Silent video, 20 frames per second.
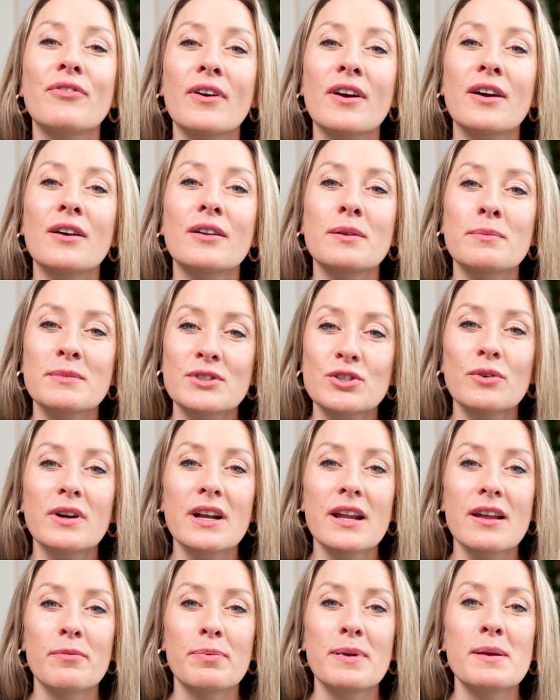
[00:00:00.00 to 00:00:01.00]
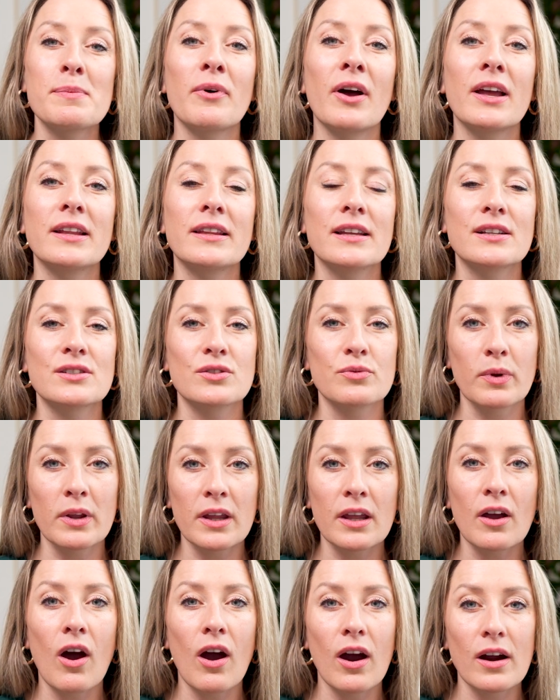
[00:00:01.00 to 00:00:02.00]
for the majority of people, I think it's
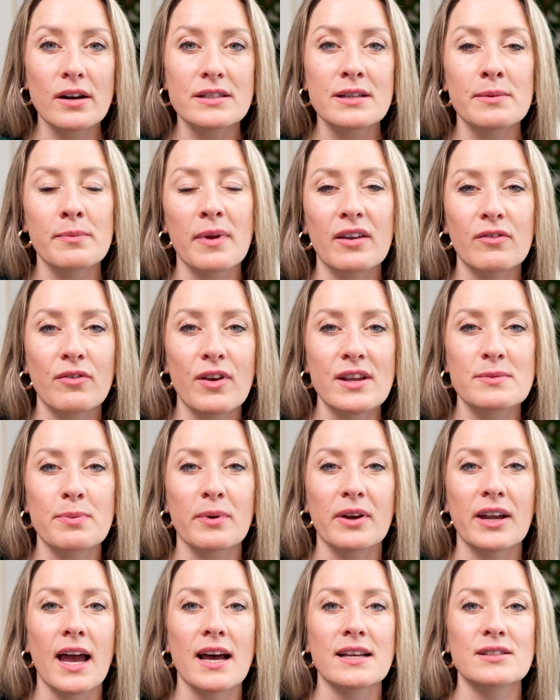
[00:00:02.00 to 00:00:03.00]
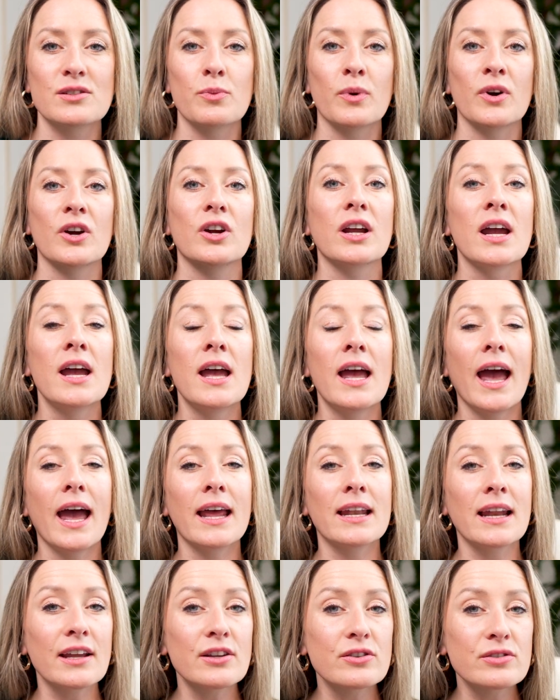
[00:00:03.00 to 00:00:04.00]
really hard to make Facebook ads work.
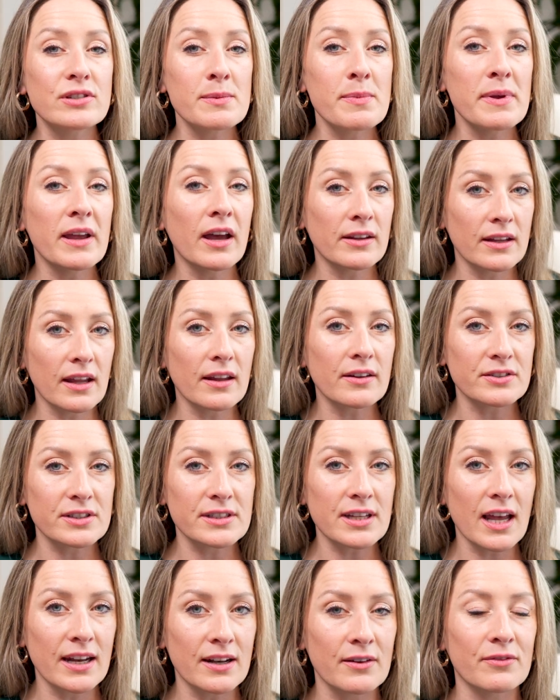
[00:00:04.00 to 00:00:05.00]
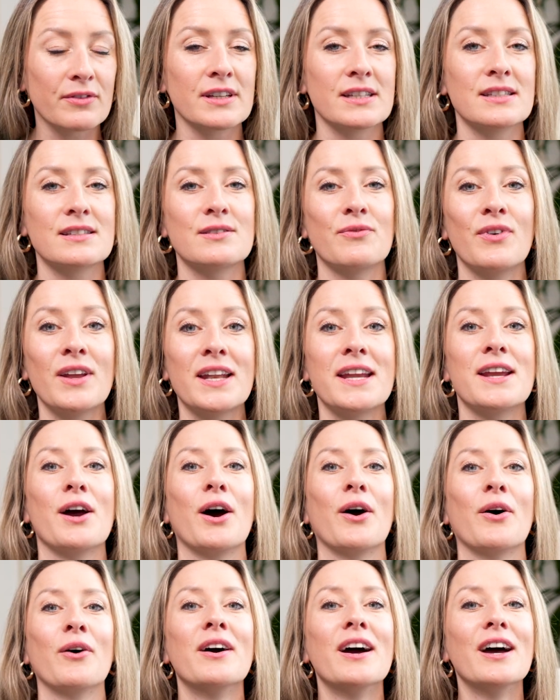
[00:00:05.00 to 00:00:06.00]
And I used to be on the other side of this
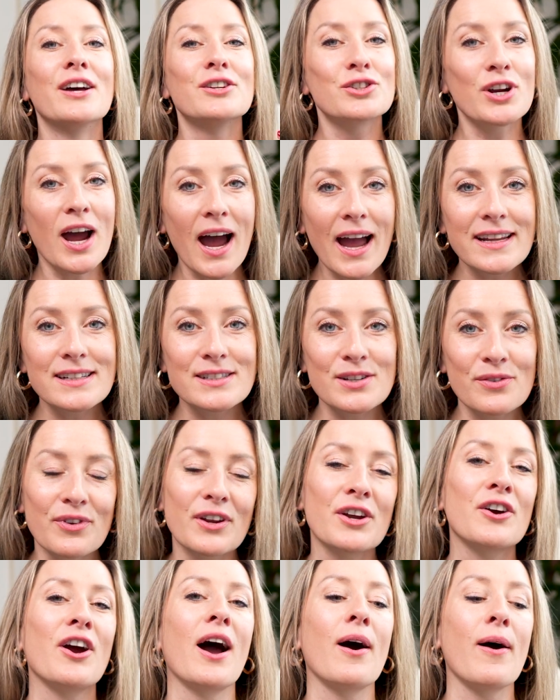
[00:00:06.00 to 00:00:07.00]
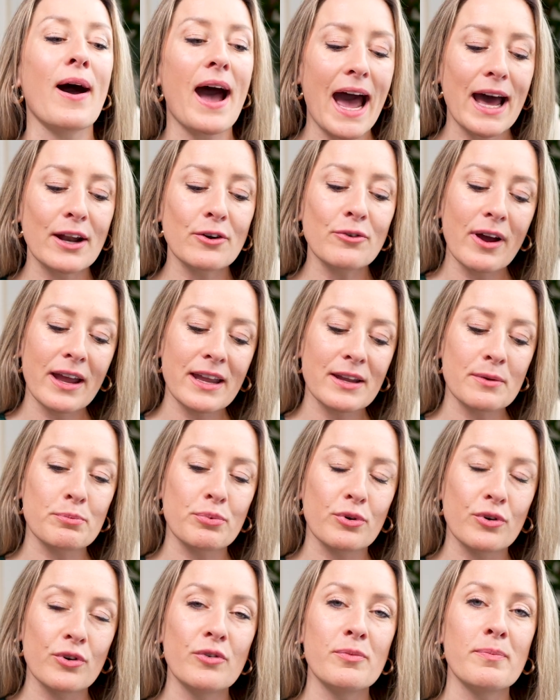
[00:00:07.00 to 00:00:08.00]
video trying to figure out, how do I
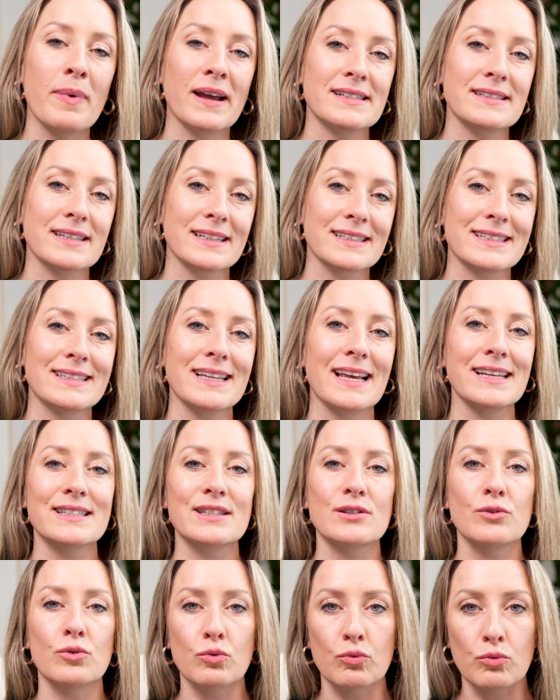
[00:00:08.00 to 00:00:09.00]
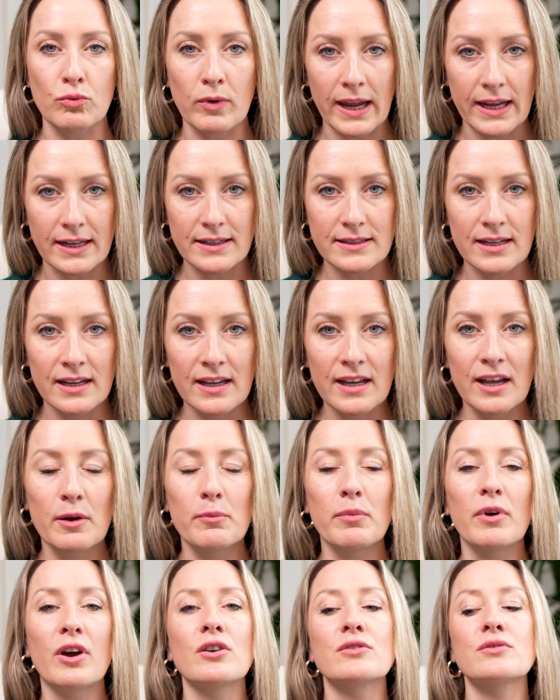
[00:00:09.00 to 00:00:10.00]
improve my success rate?
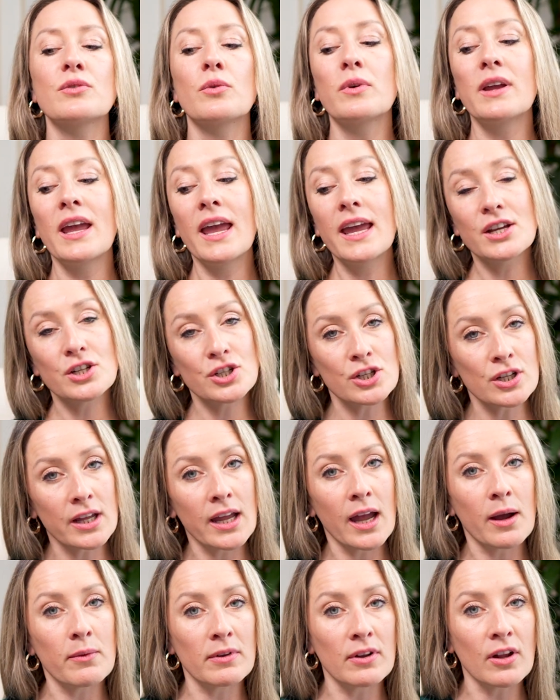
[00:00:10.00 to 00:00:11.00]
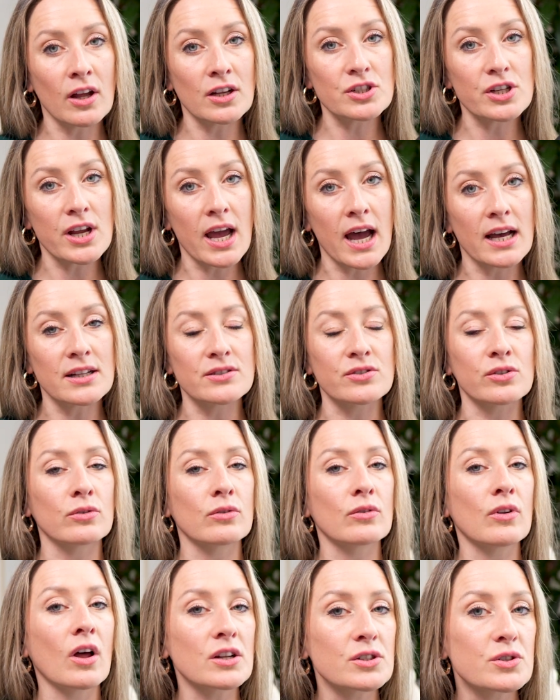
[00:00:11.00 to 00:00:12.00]
Because occasionally I would launch ads or
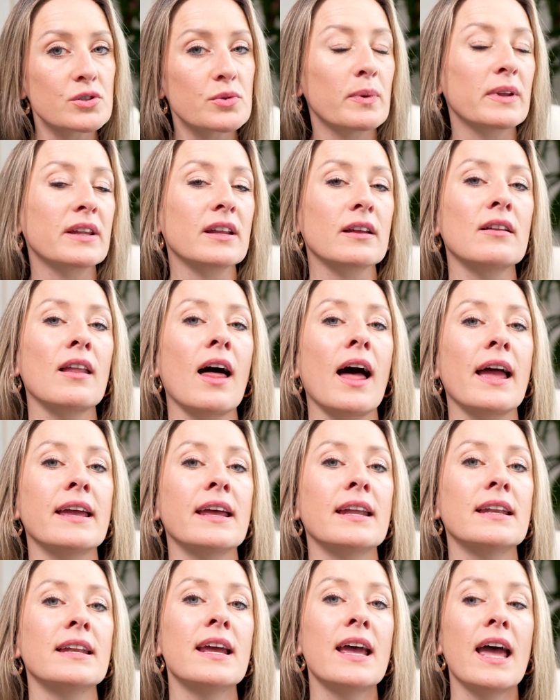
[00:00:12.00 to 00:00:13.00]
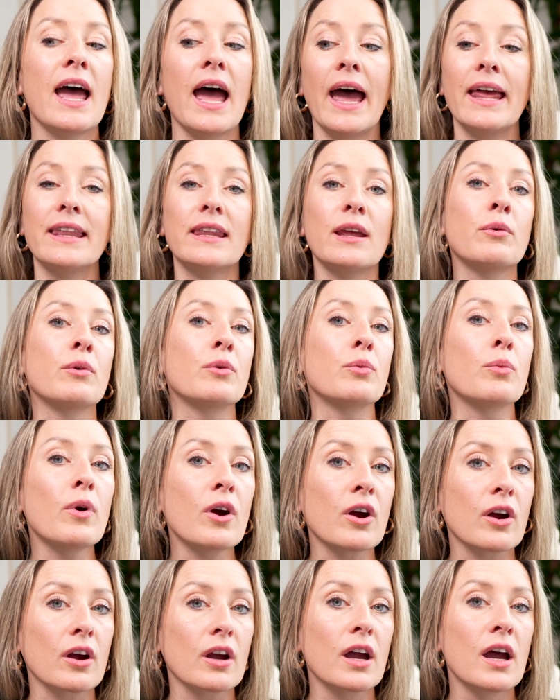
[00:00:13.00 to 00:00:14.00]
launch with a client and they would
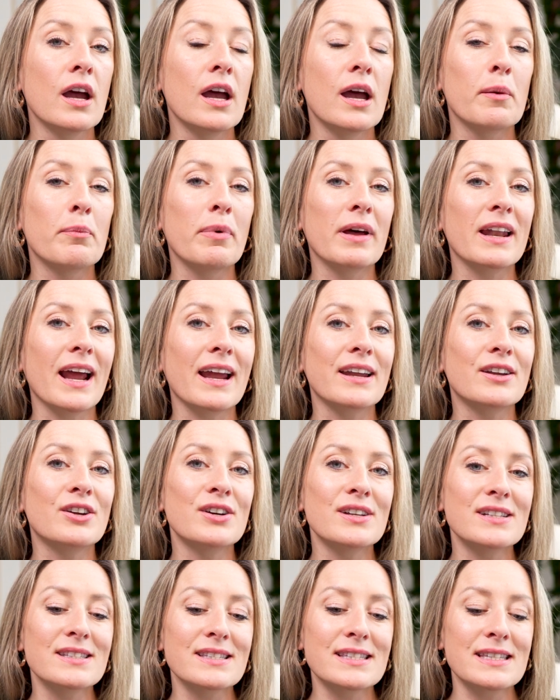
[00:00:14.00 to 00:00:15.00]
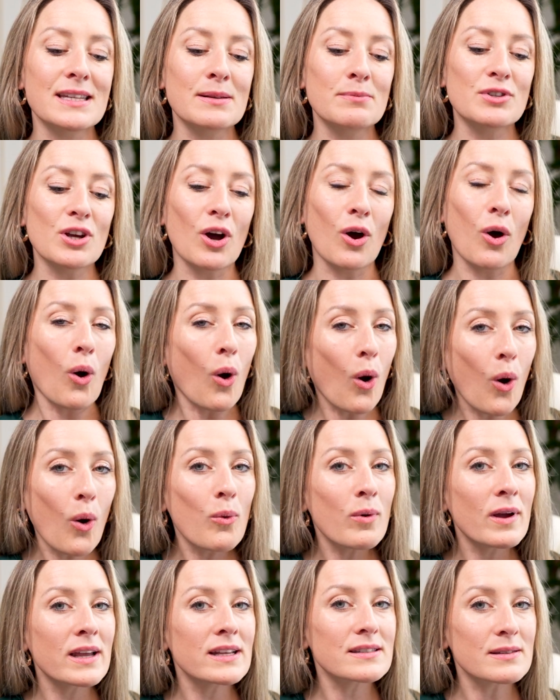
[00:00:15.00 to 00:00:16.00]
work, but I couldn't seem to
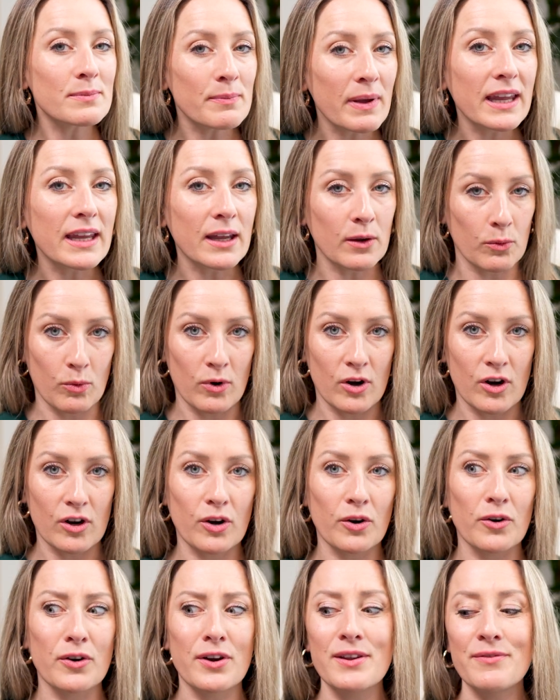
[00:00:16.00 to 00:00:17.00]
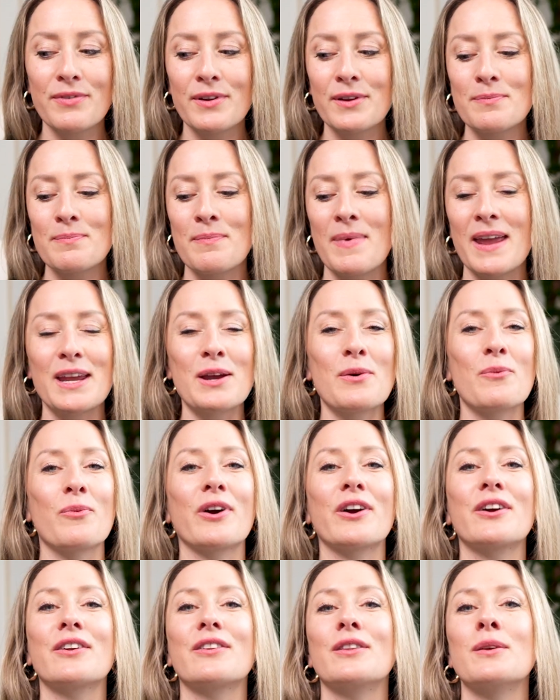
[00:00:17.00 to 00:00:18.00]
always make it work or even make it
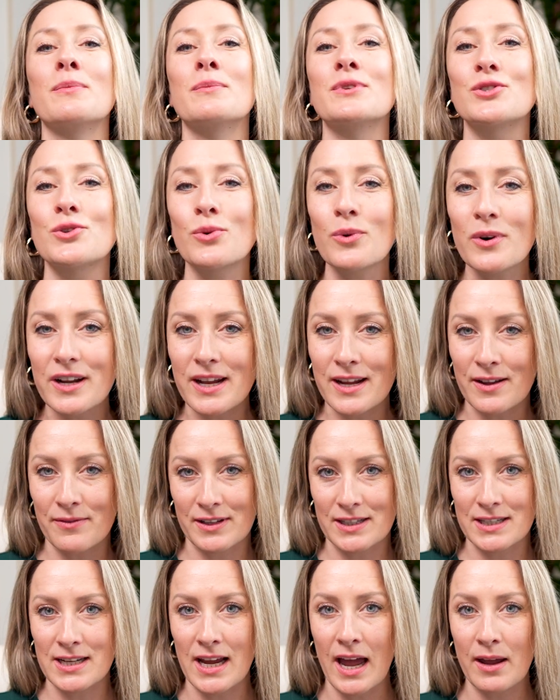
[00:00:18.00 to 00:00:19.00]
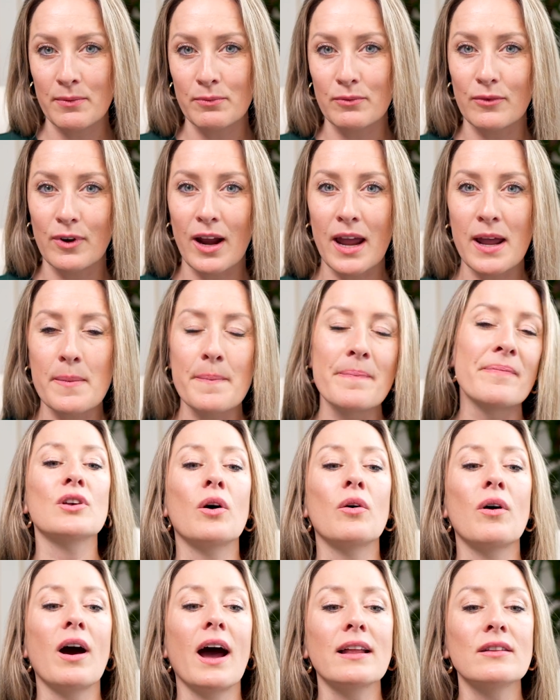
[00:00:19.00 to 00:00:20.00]
work the majority of the time, right?
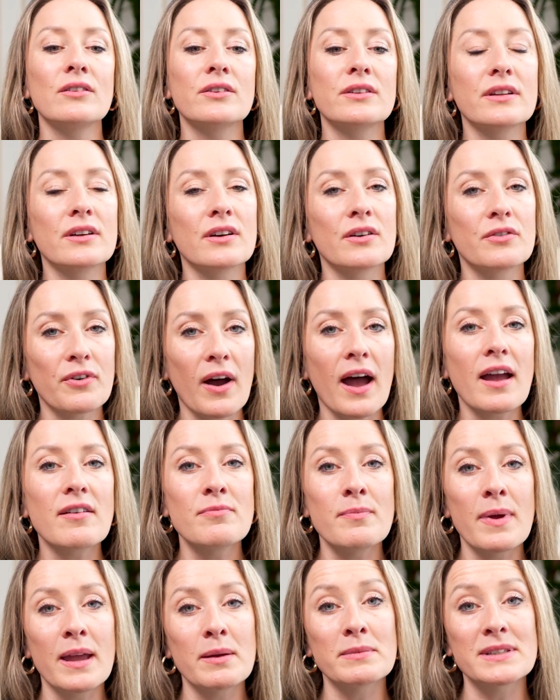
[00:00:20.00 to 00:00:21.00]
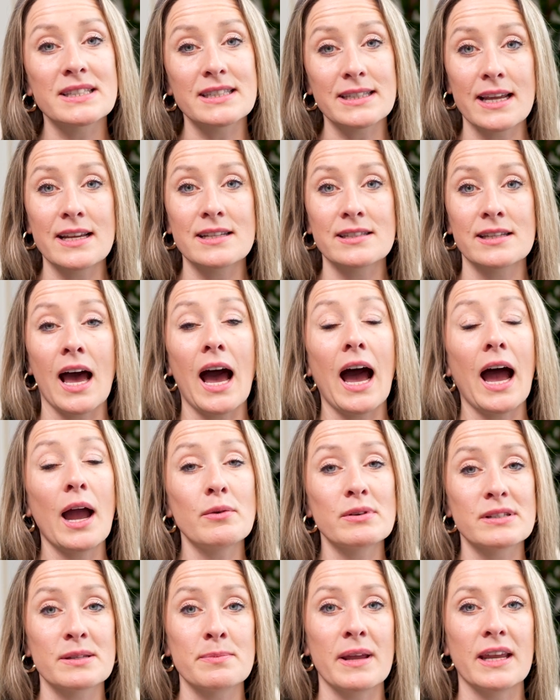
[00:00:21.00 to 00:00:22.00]
So I learned there are 5 main mistakes that I
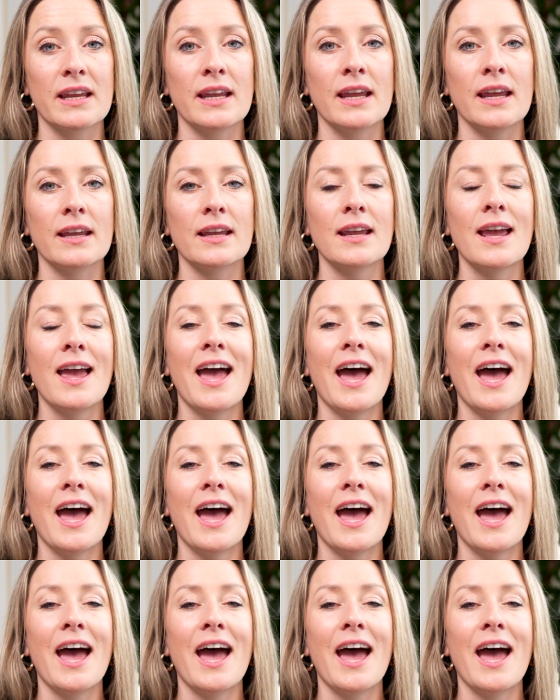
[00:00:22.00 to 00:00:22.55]
was making,